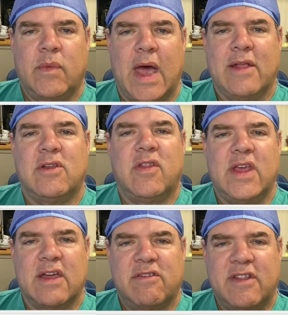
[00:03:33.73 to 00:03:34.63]
and to the
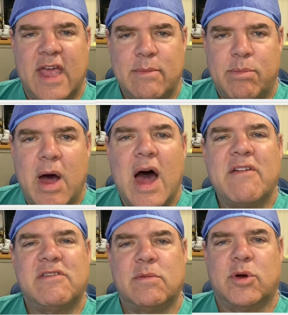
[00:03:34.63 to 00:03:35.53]
extent
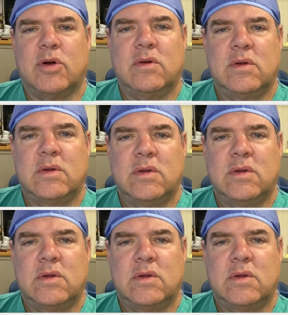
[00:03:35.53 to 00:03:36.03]
possible,